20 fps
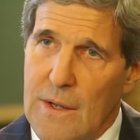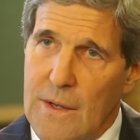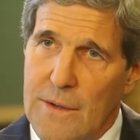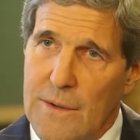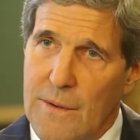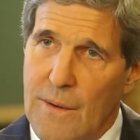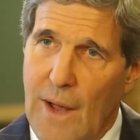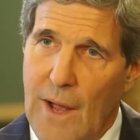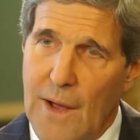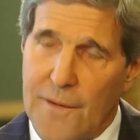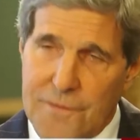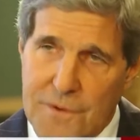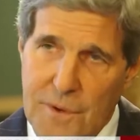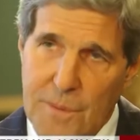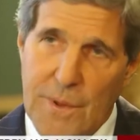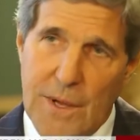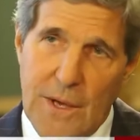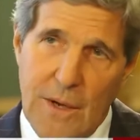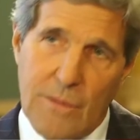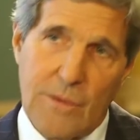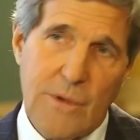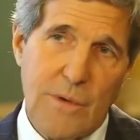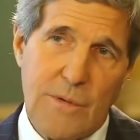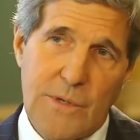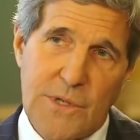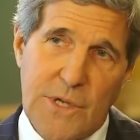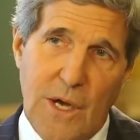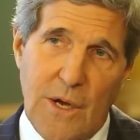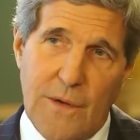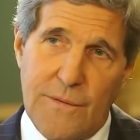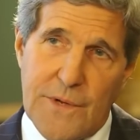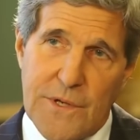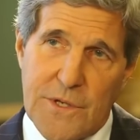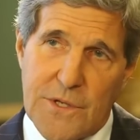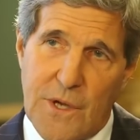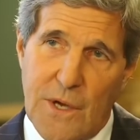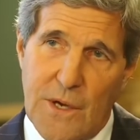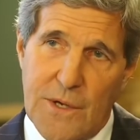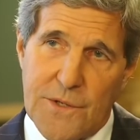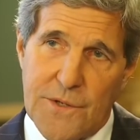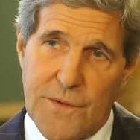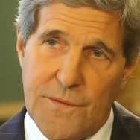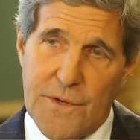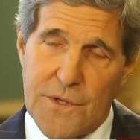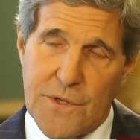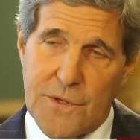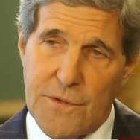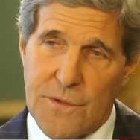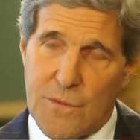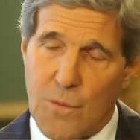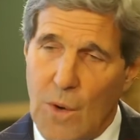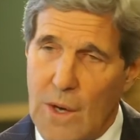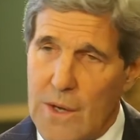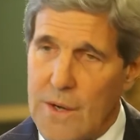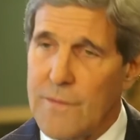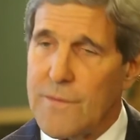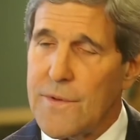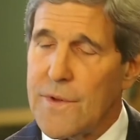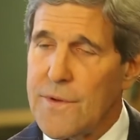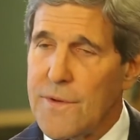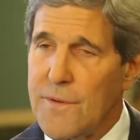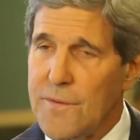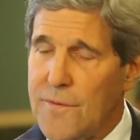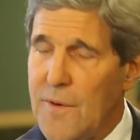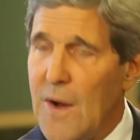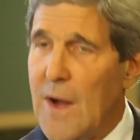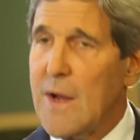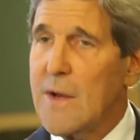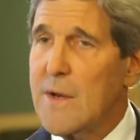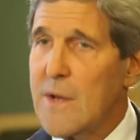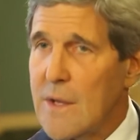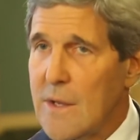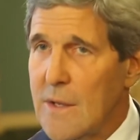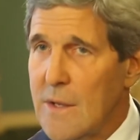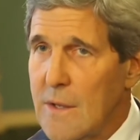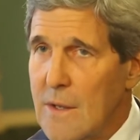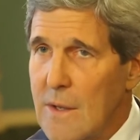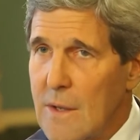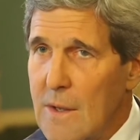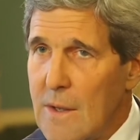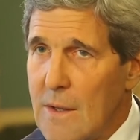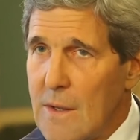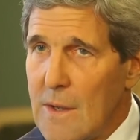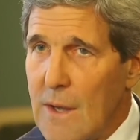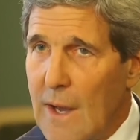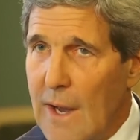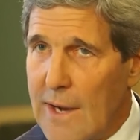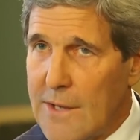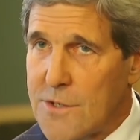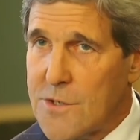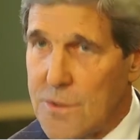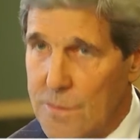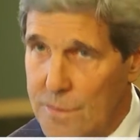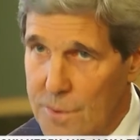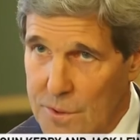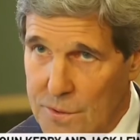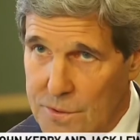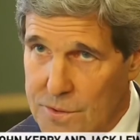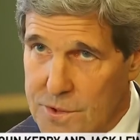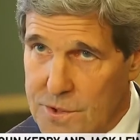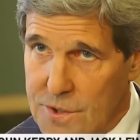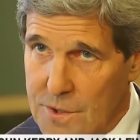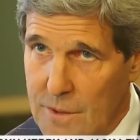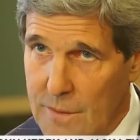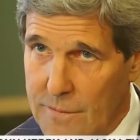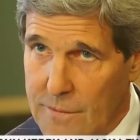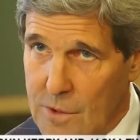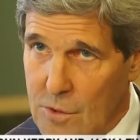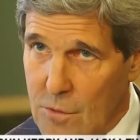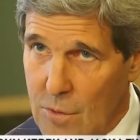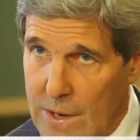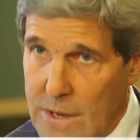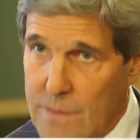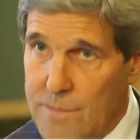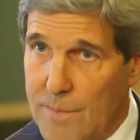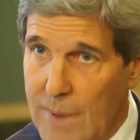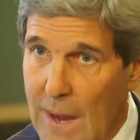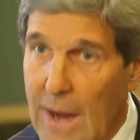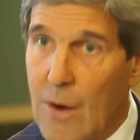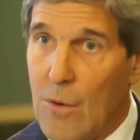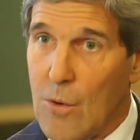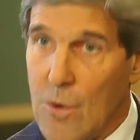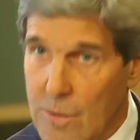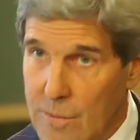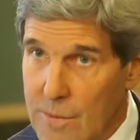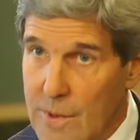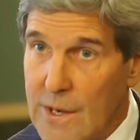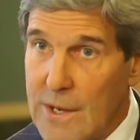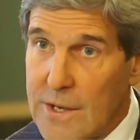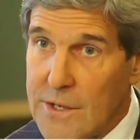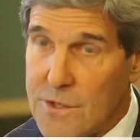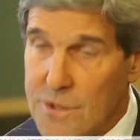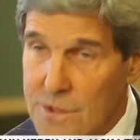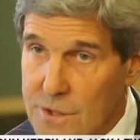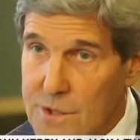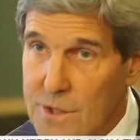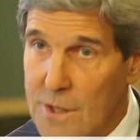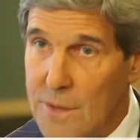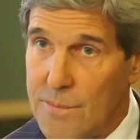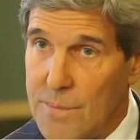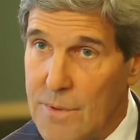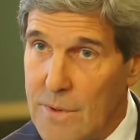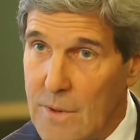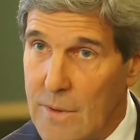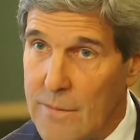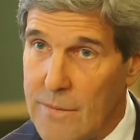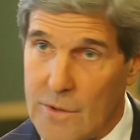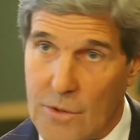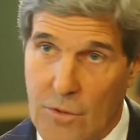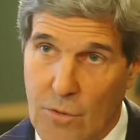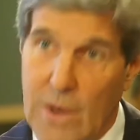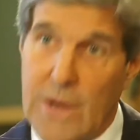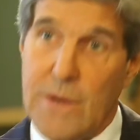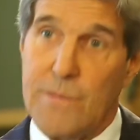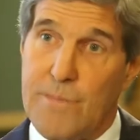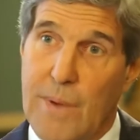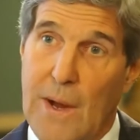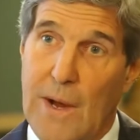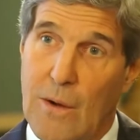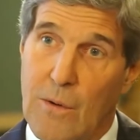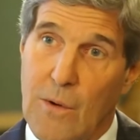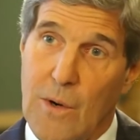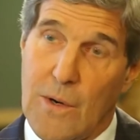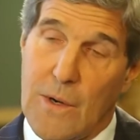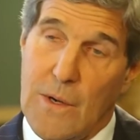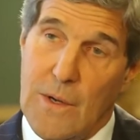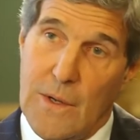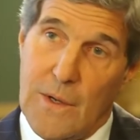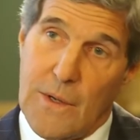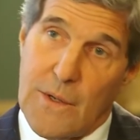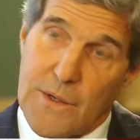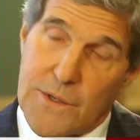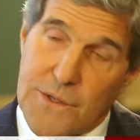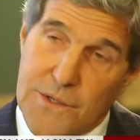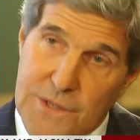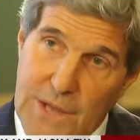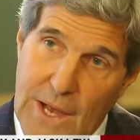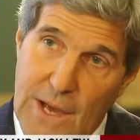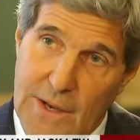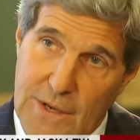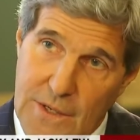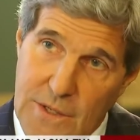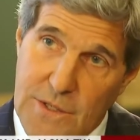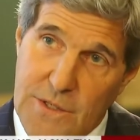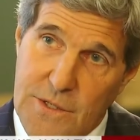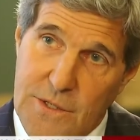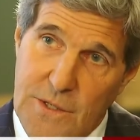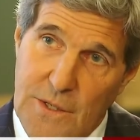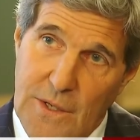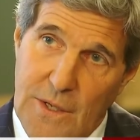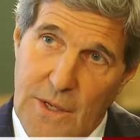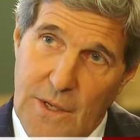You have to be able to resolve these kinds of issues. One of the defining attributes of a great power relationship, of a great power status,